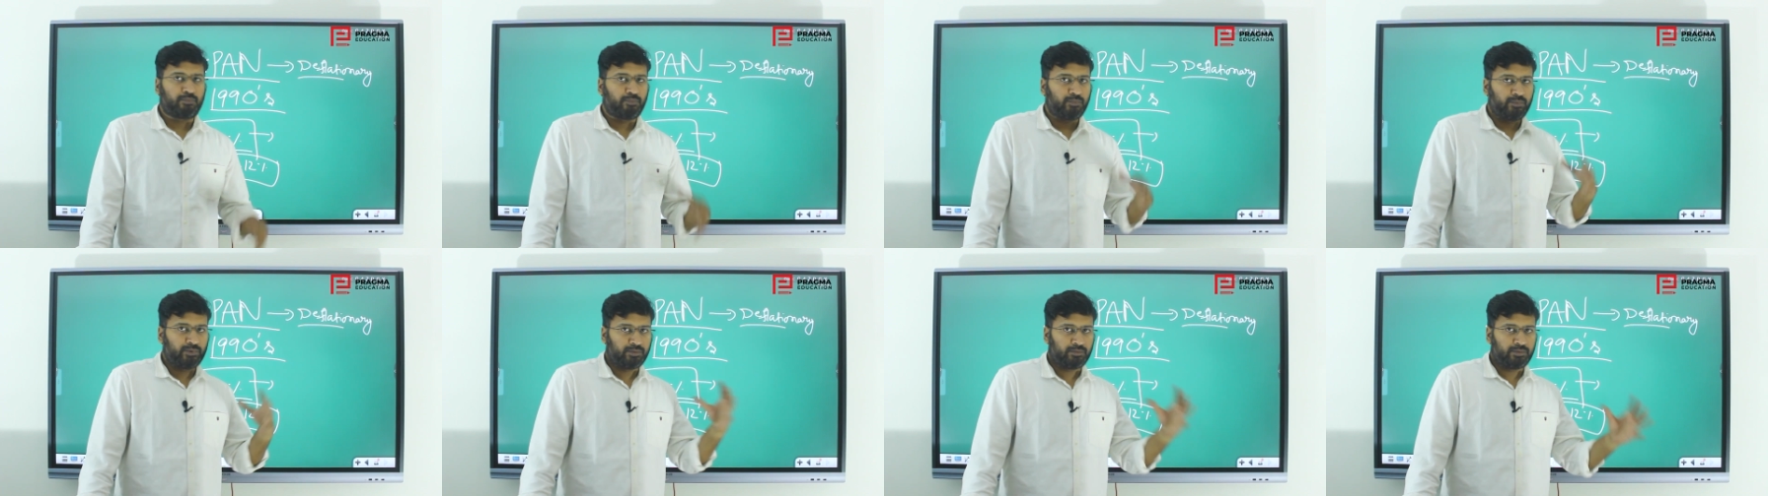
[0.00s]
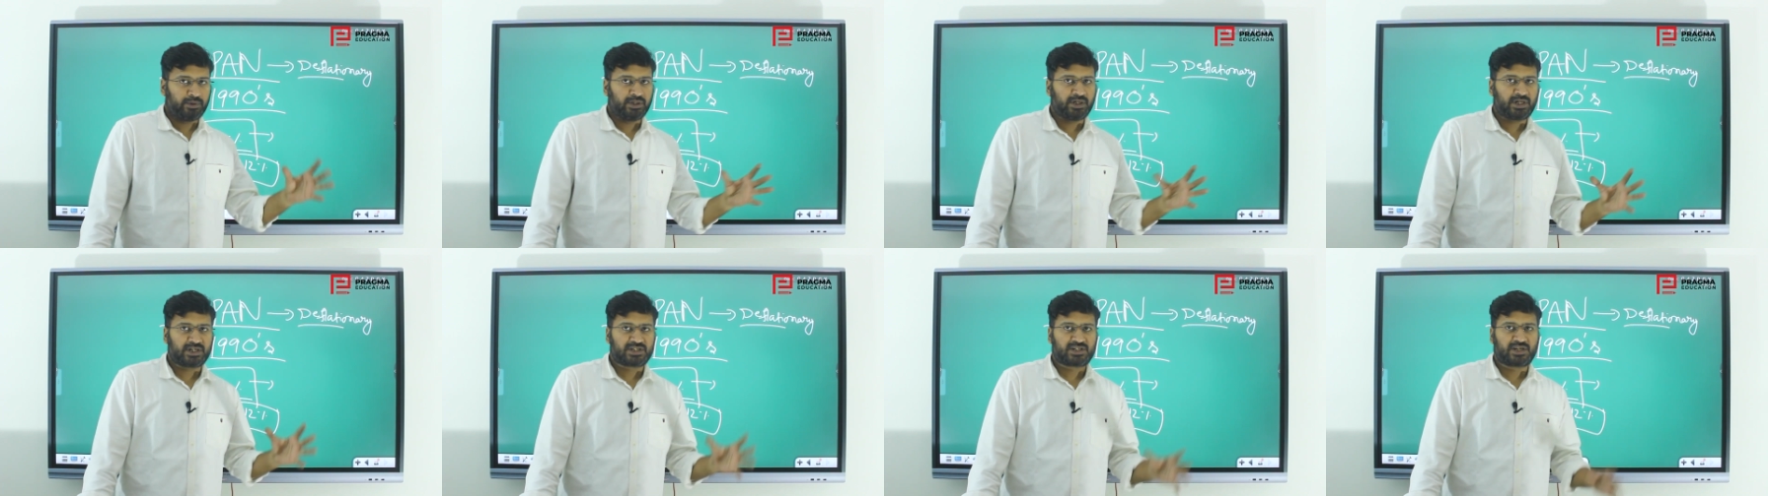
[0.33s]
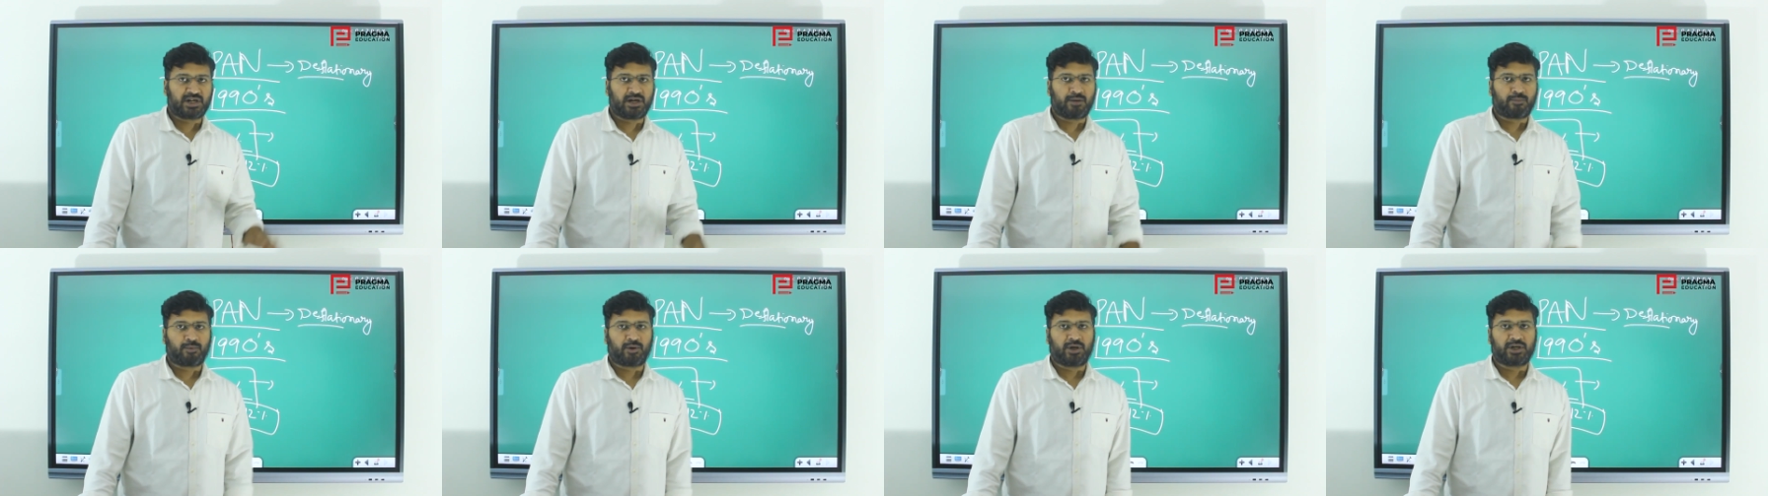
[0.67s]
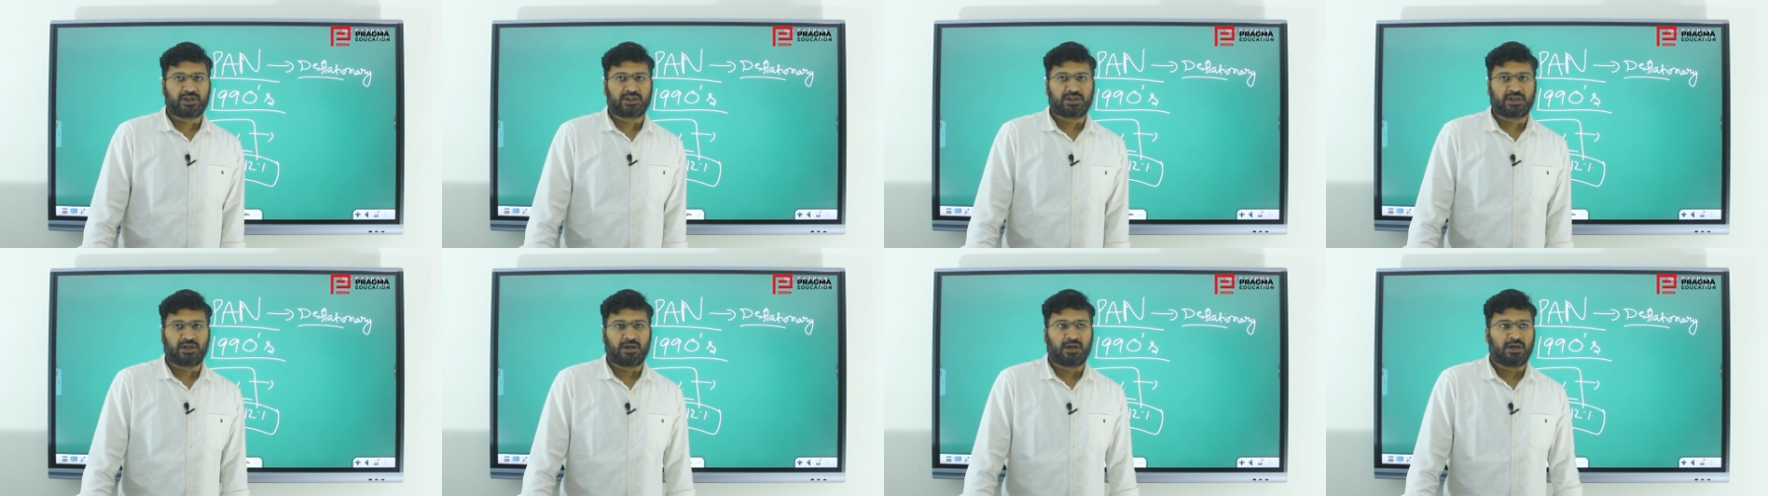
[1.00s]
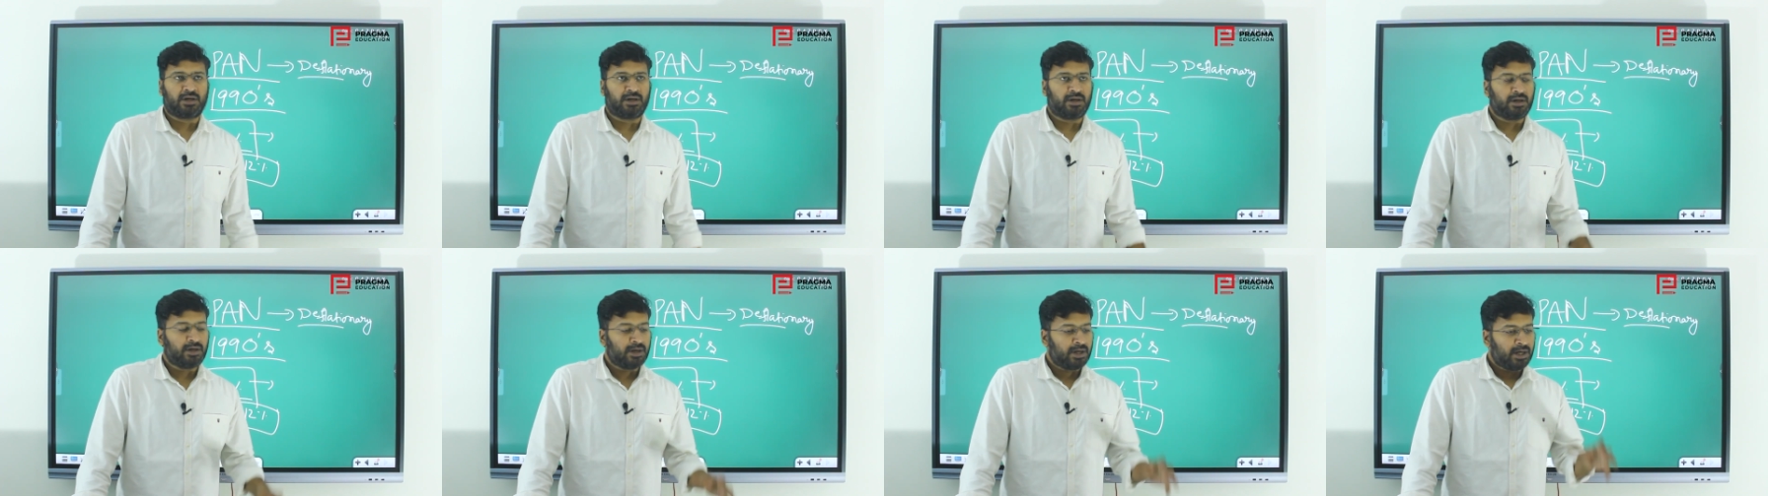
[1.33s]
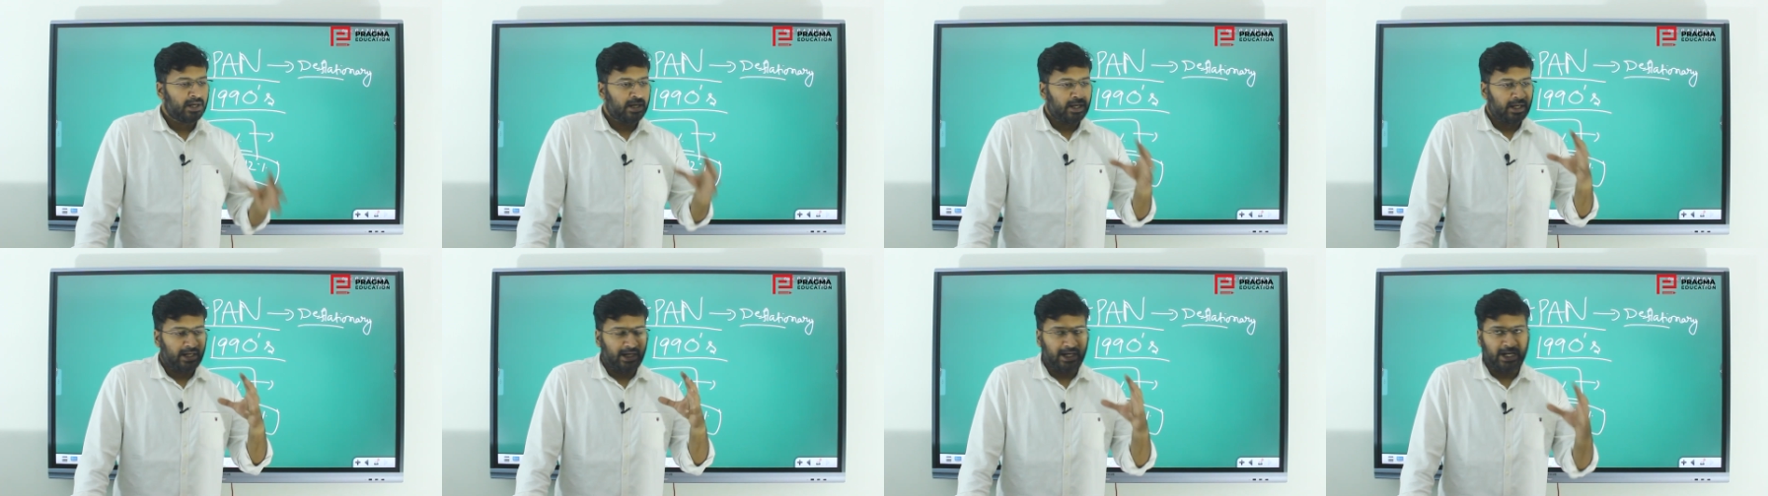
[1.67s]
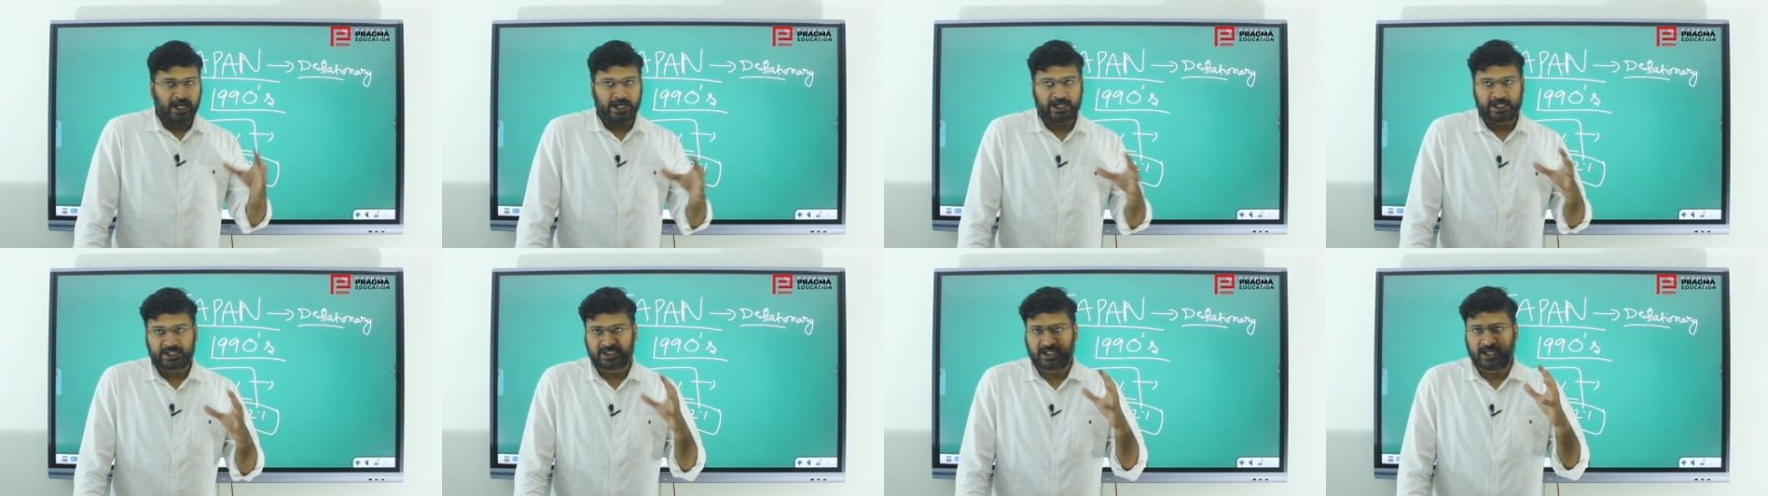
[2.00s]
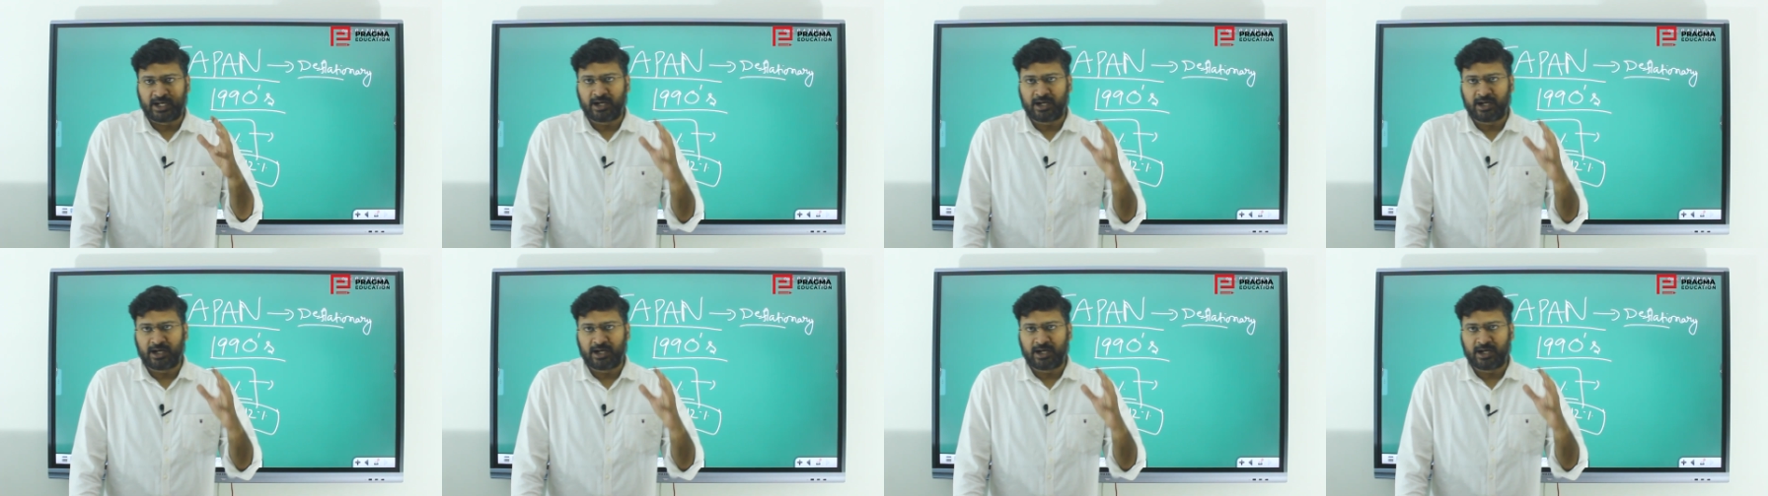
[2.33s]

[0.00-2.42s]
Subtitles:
industrial production and latest